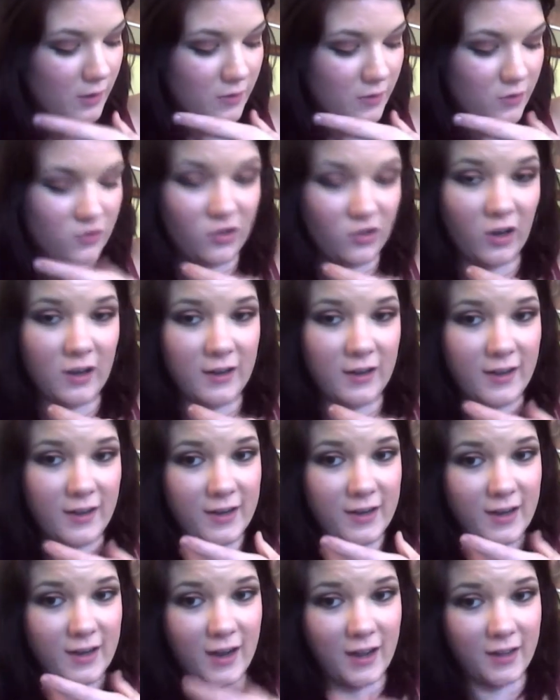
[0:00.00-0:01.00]
at the jawline
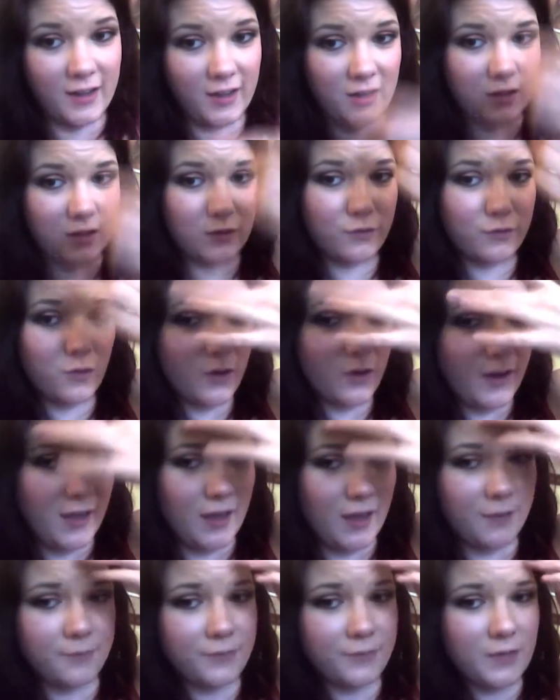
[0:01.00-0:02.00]
and highlight at the
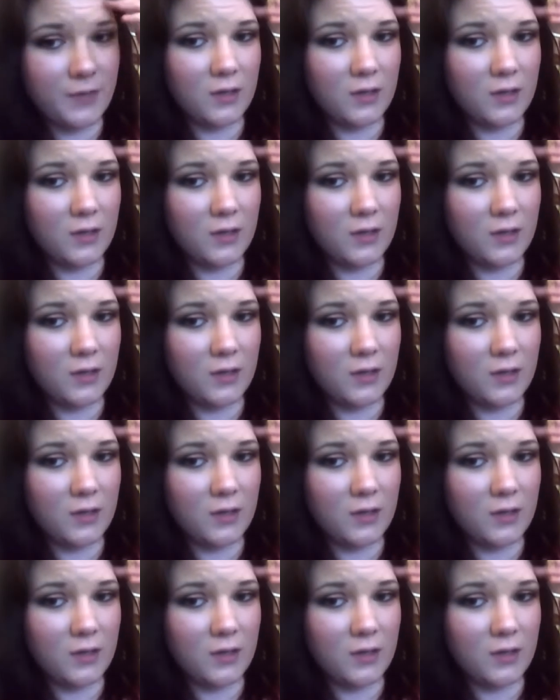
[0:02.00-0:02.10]
forehead,